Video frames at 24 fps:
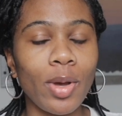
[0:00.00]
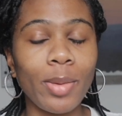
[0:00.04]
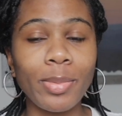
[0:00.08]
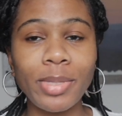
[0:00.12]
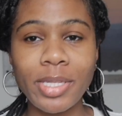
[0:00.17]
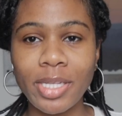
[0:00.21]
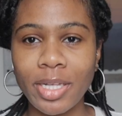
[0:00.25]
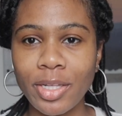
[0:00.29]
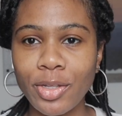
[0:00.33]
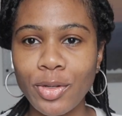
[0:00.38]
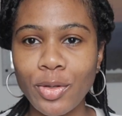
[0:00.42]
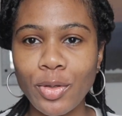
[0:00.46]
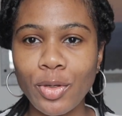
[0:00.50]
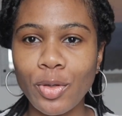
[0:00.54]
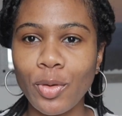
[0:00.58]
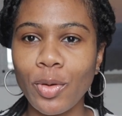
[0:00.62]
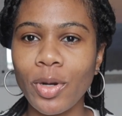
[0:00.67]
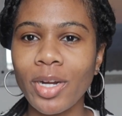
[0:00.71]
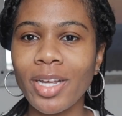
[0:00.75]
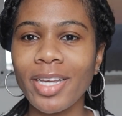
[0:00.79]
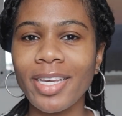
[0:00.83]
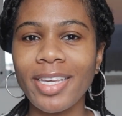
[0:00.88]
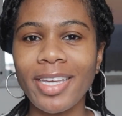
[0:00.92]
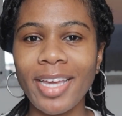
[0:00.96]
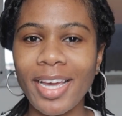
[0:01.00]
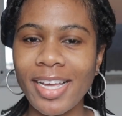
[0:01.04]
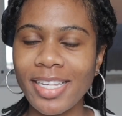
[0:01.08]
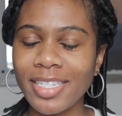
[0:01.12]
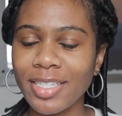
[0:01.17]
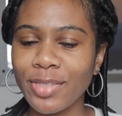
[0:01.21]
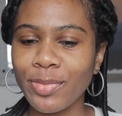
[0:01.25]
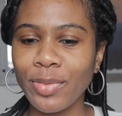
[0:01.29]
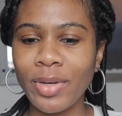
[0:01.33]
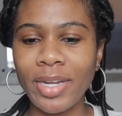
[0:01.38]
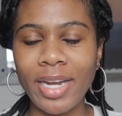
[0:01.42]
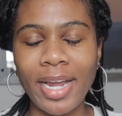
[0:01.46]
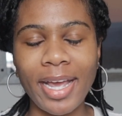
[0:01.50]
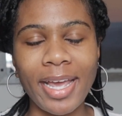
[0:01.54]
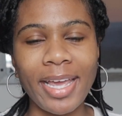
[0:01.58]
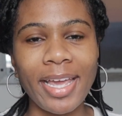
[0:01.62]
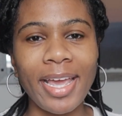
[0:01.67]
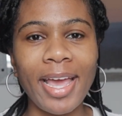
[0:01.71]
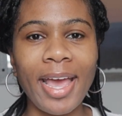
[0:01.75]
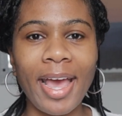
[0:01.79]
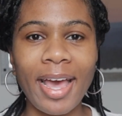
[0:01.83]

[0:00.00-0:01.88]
I'm still in New York, yes, but I